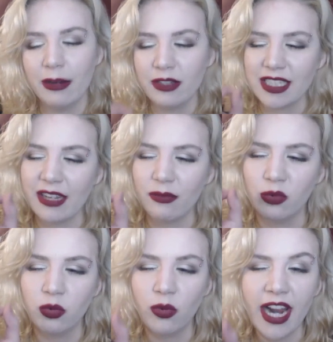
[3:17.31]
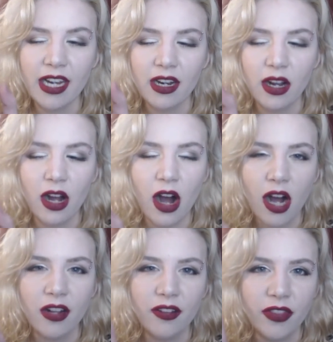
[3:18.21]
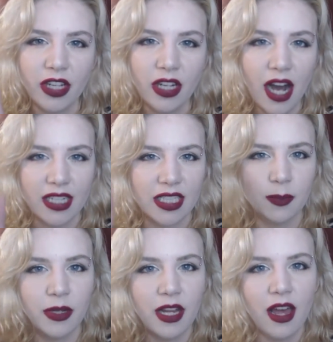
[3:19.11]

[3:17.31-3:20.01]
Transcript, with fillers: I was like right on the cusp